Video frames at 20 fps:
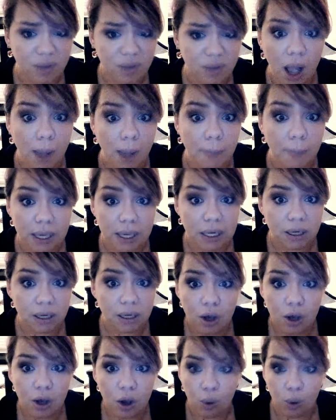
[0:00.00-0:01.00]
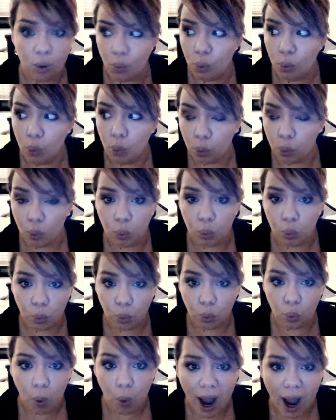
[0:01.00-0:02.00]
I mean,
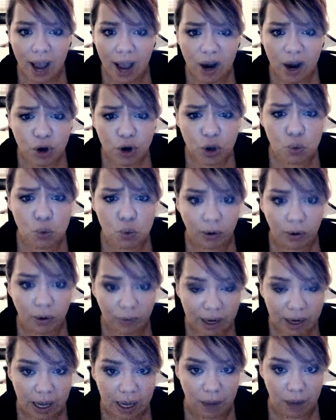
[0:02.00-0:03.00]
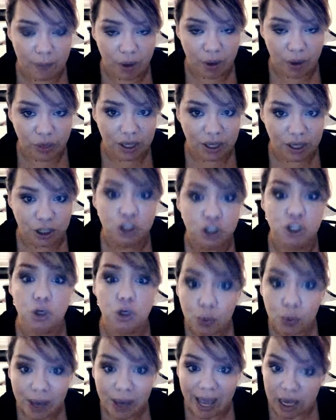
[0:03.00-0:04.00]
why are you worrying about things
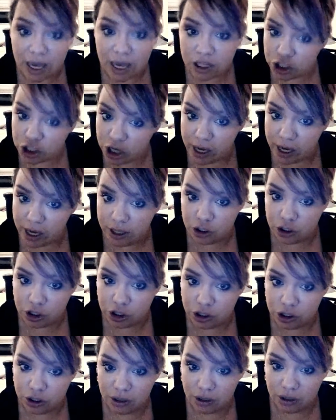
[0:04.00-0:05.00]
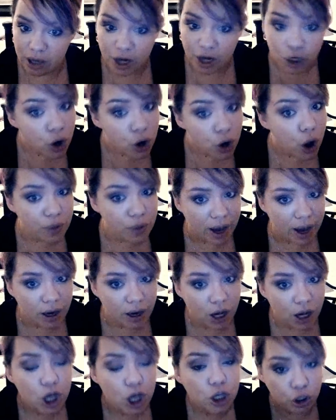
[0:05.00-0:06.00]
you can't change? And you know that.
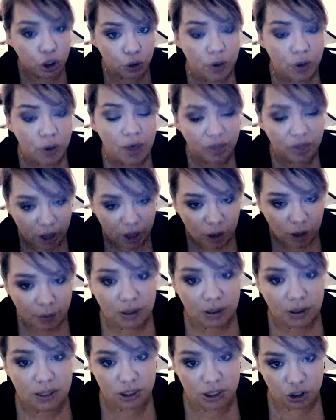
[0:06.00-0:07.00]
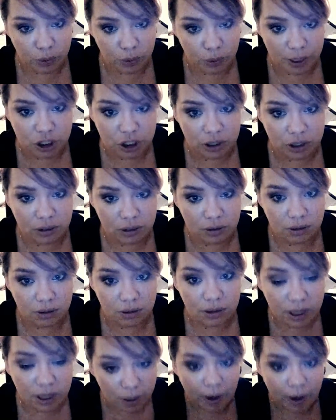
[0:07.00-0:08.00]
Think about the situation.
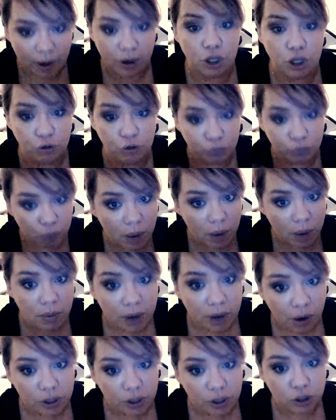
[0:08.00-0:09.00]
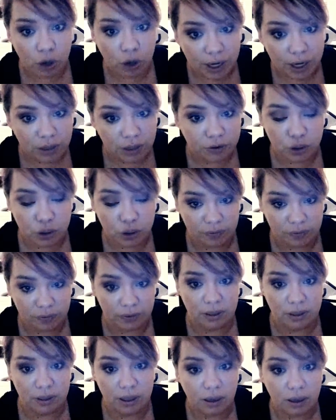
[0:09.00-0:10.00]
Think about it. You've probably already tried to do
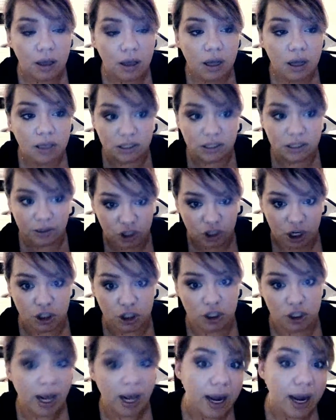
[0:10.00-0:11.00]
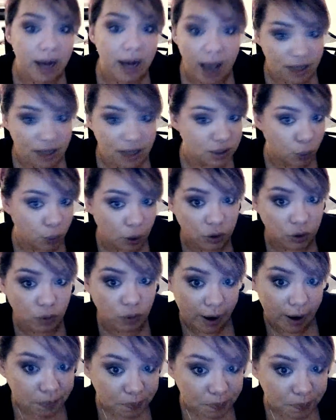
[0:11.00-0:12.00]
everything to change it and it hasn't worked,
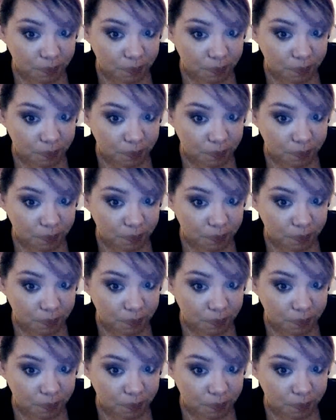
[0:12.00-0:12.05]
right?